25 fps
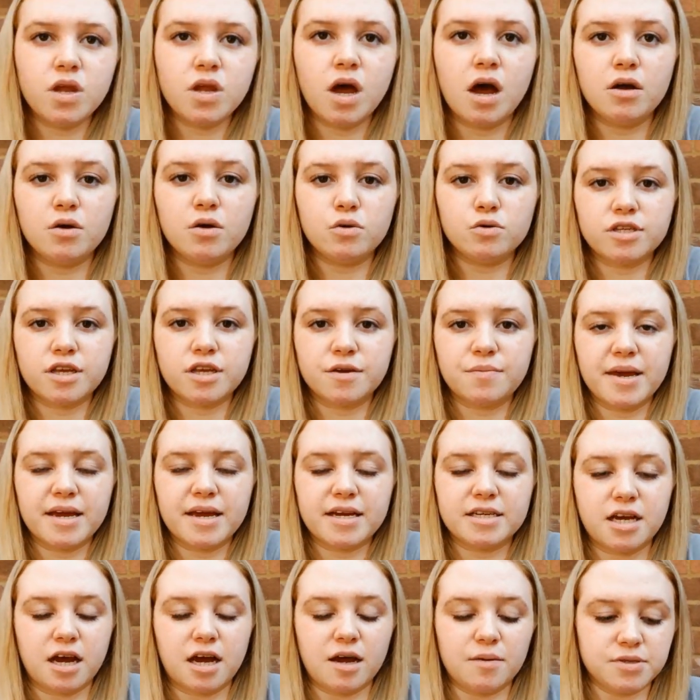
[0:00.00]
I also
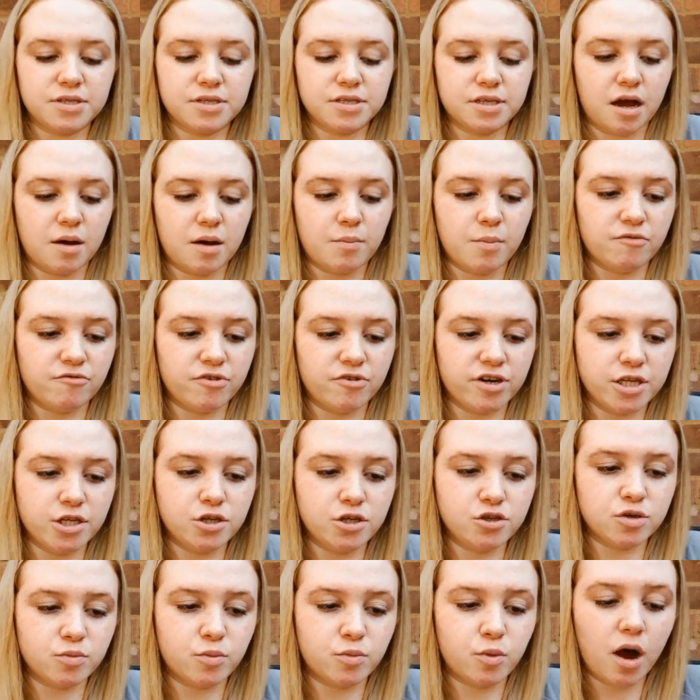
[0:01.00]
picked up some
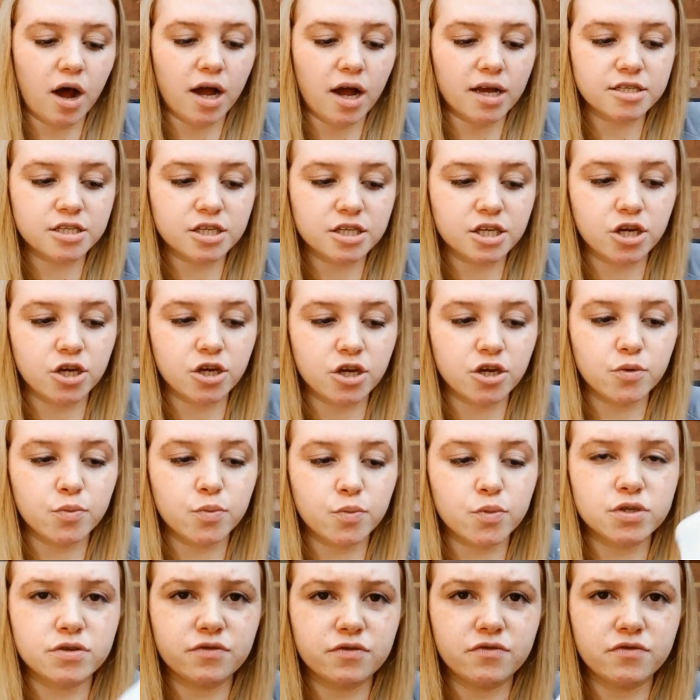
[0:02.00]
reusable ice cubes